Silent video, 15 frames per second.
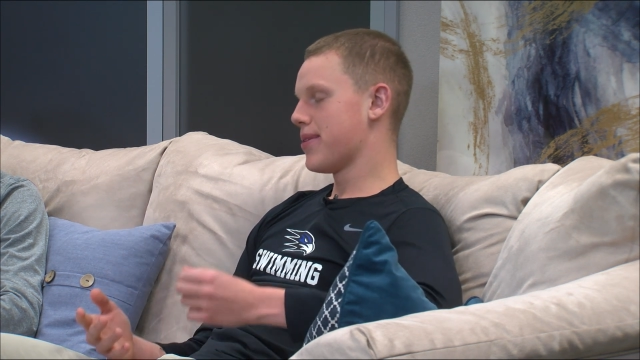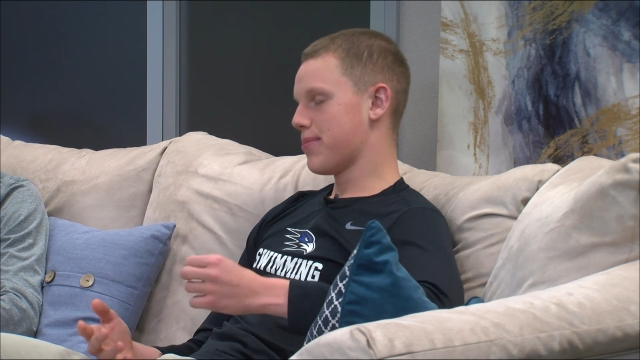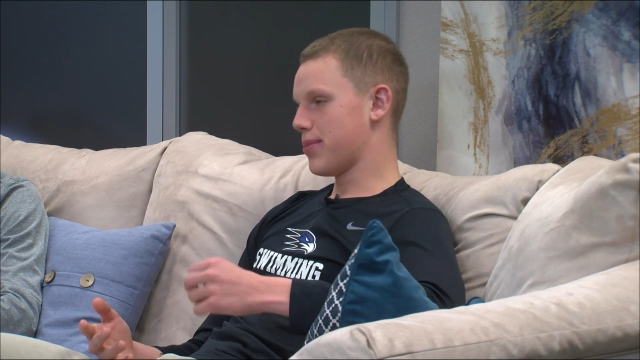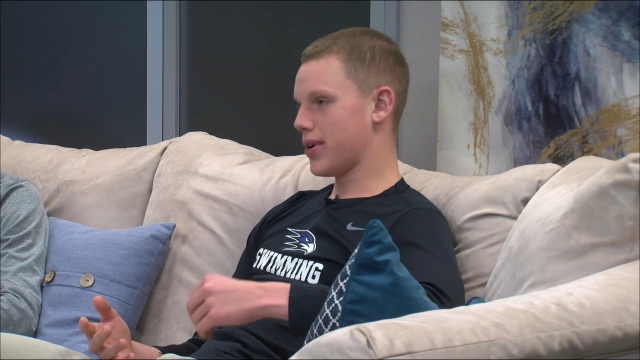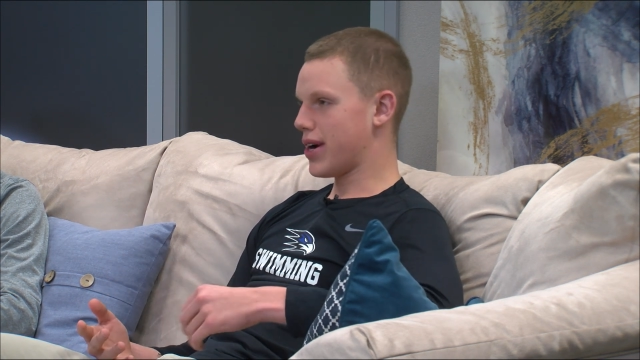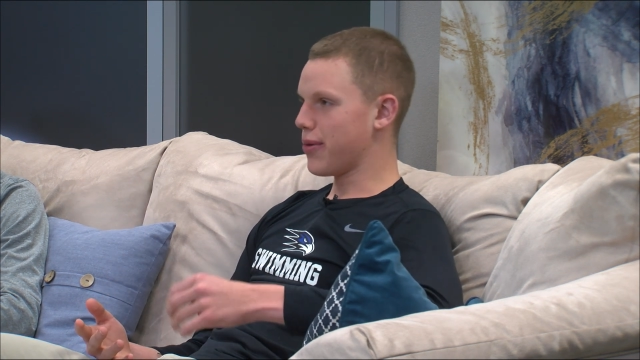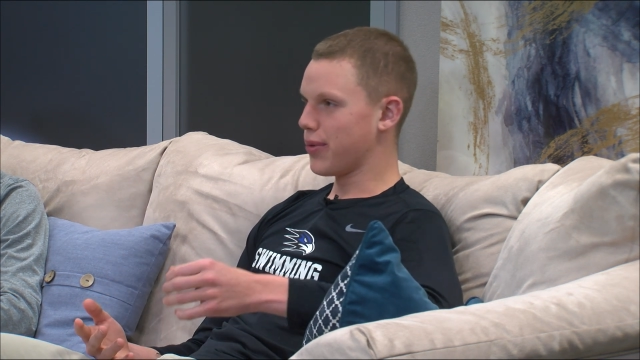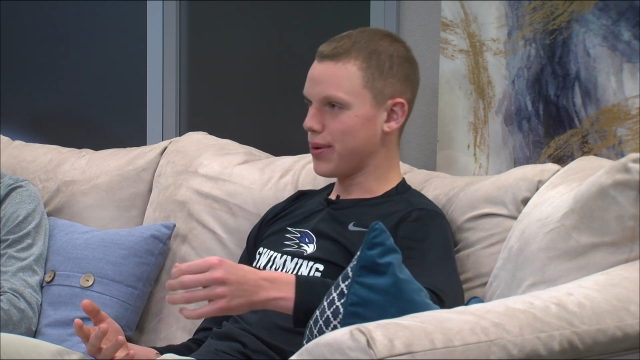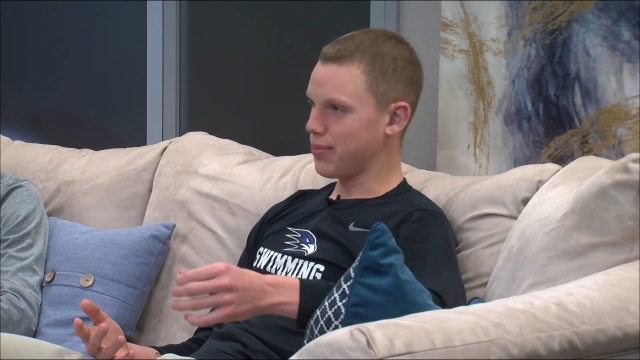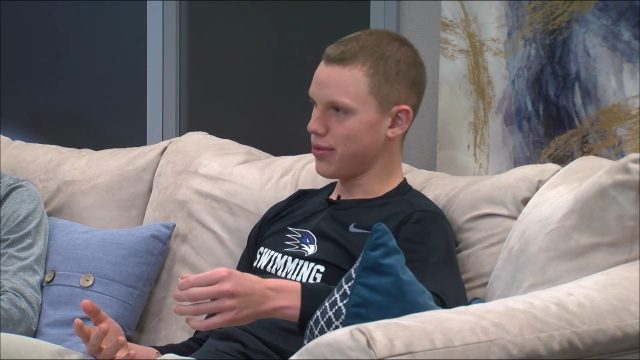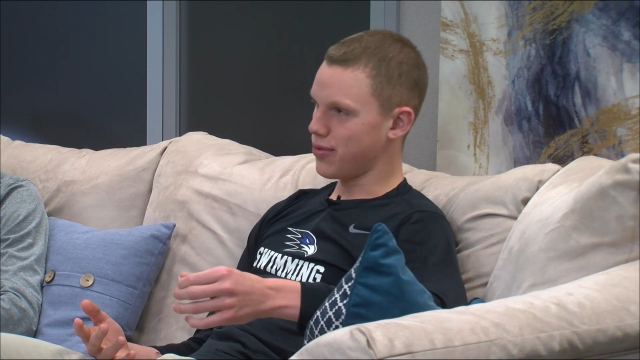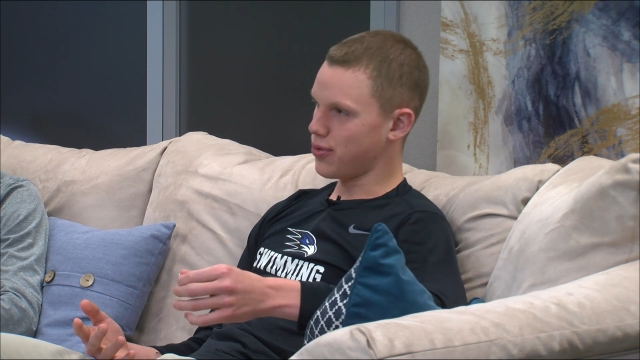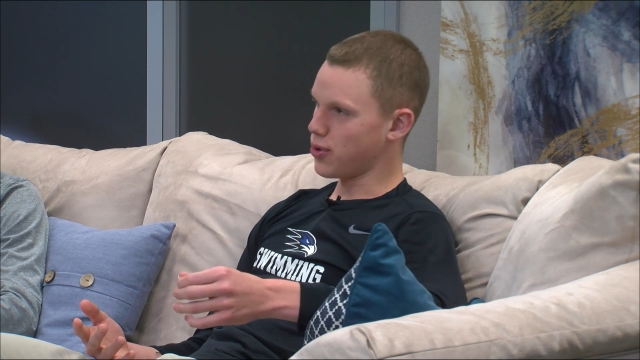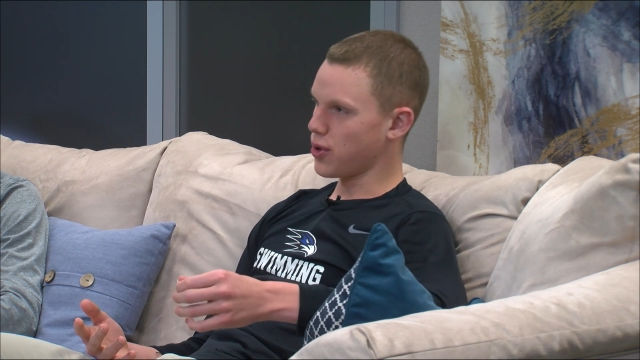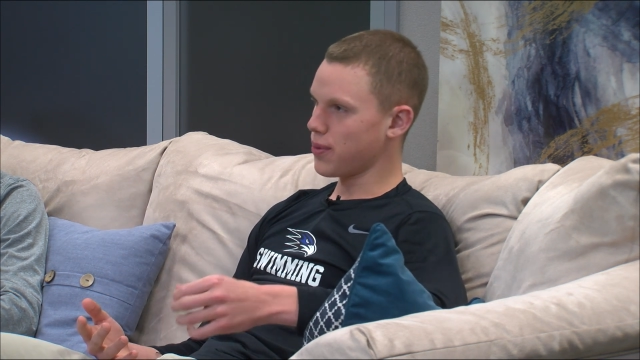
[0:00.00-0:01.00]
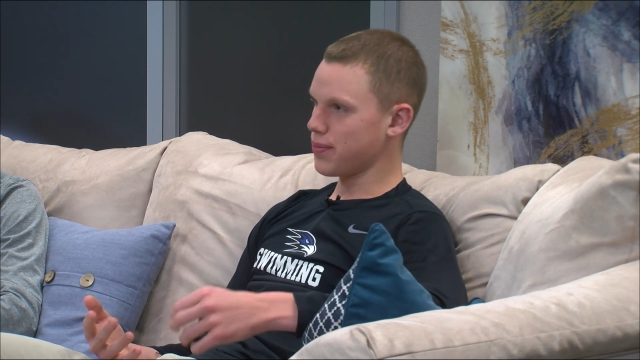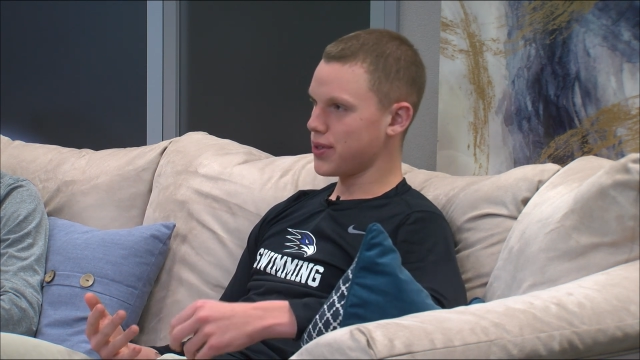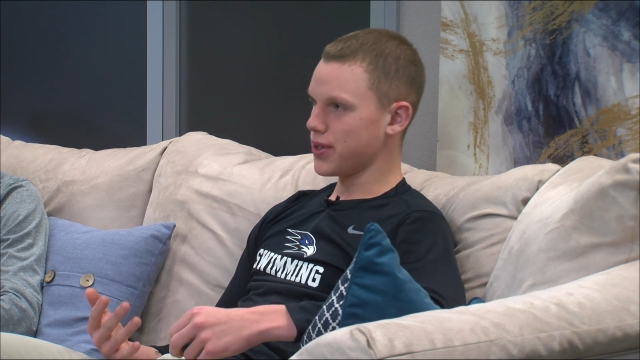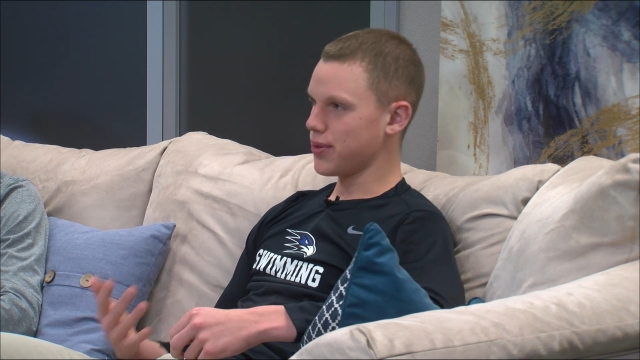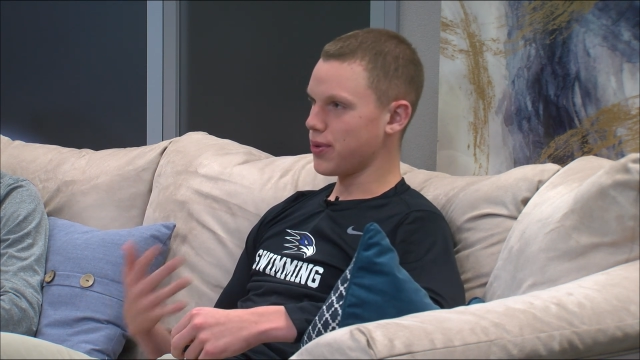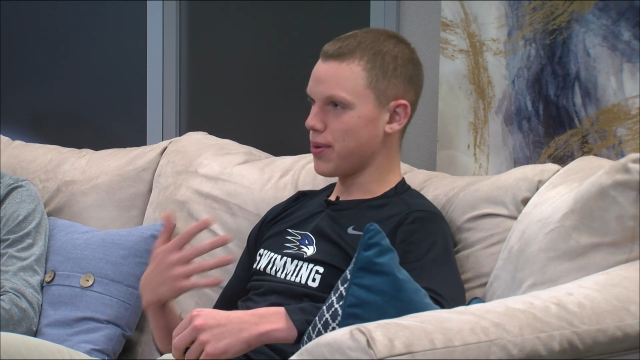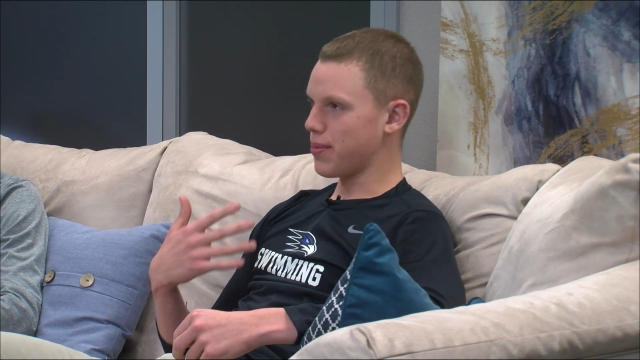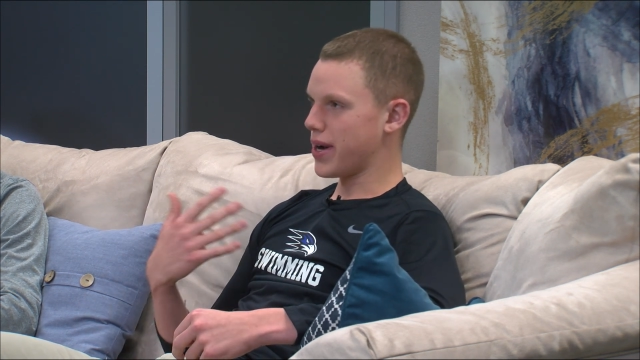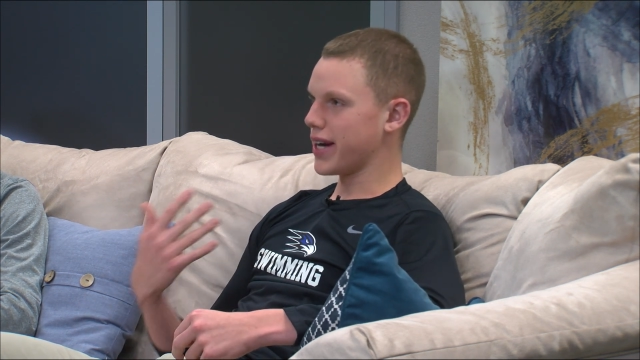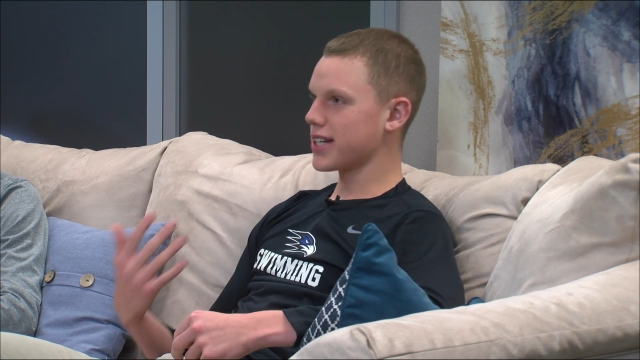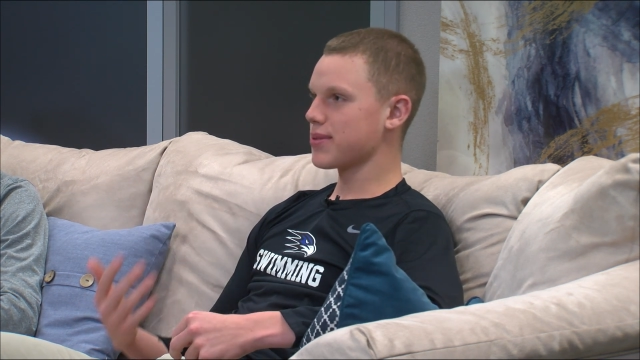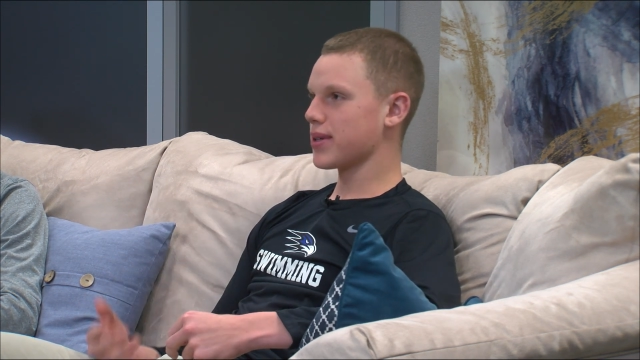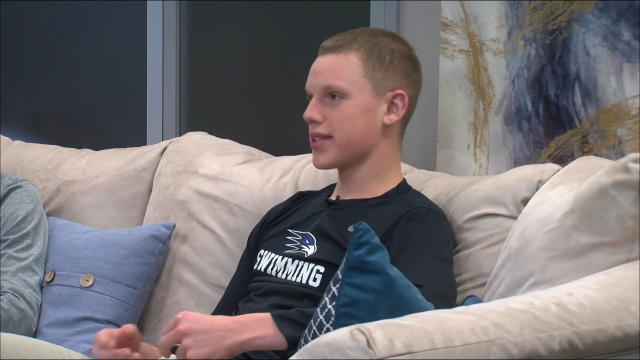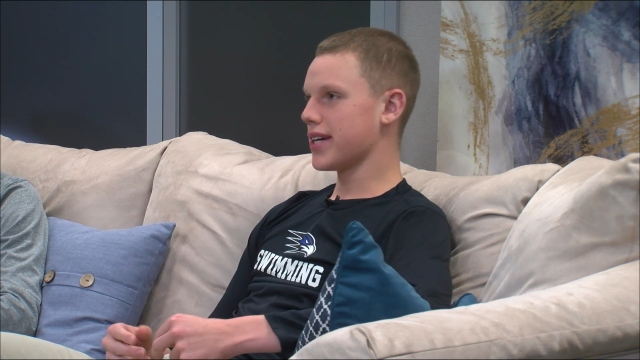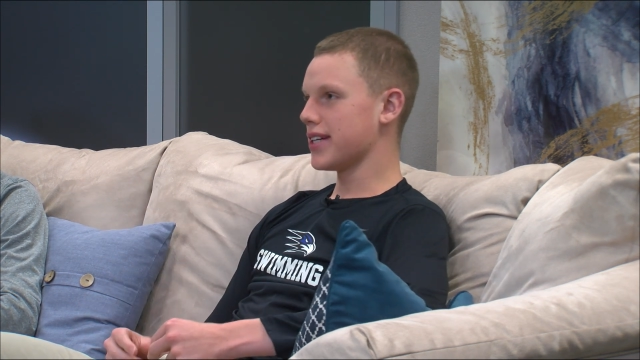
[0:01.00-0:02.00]
but I wouldn't perform to what my
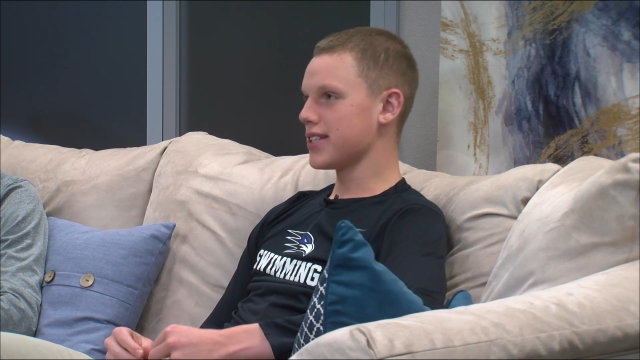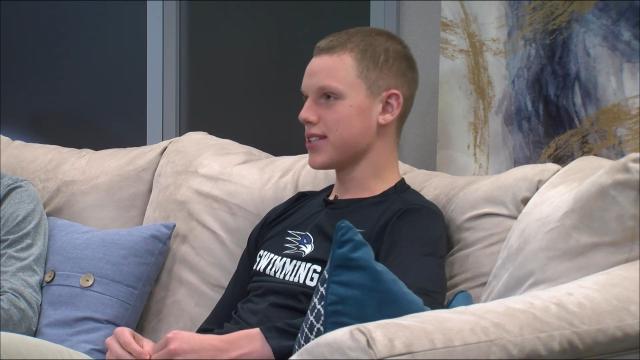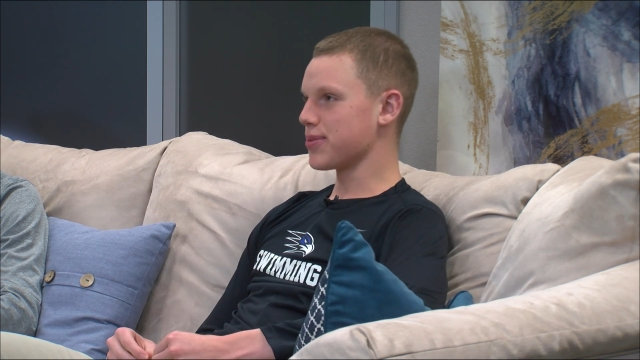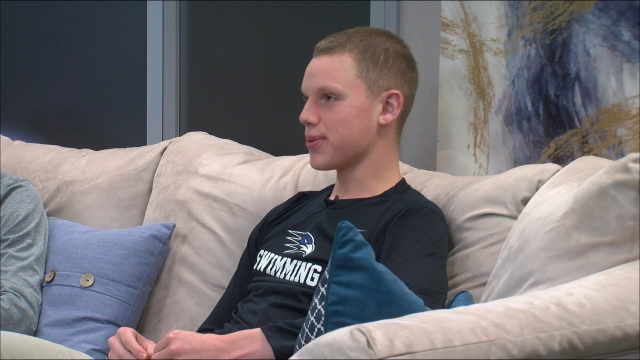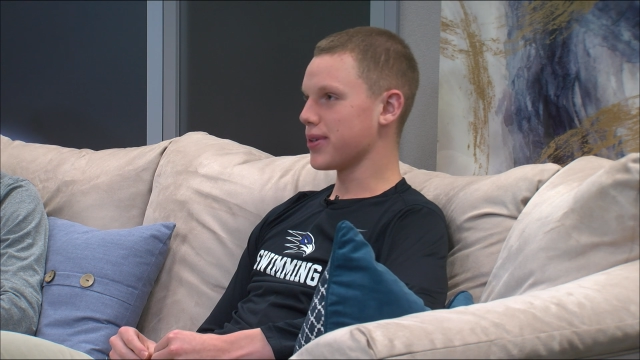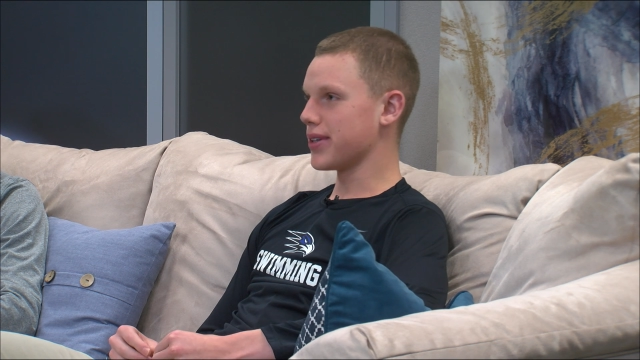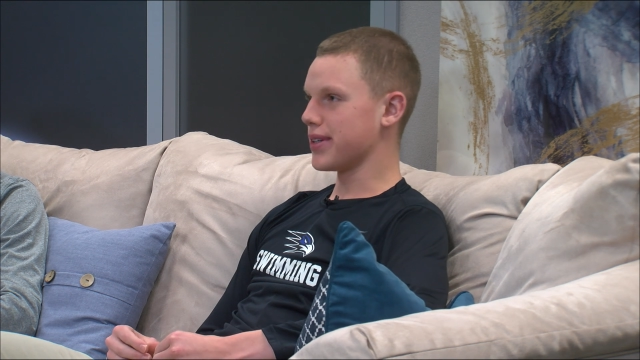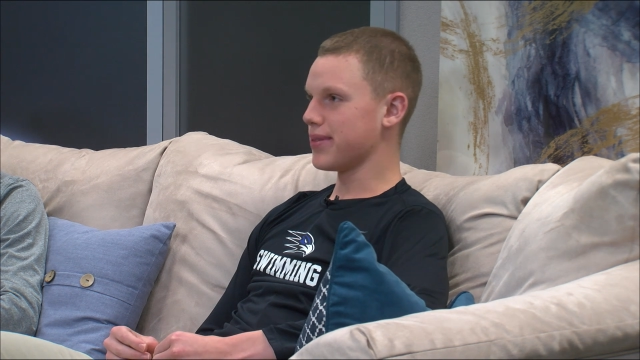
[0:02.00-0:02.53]
expectations were.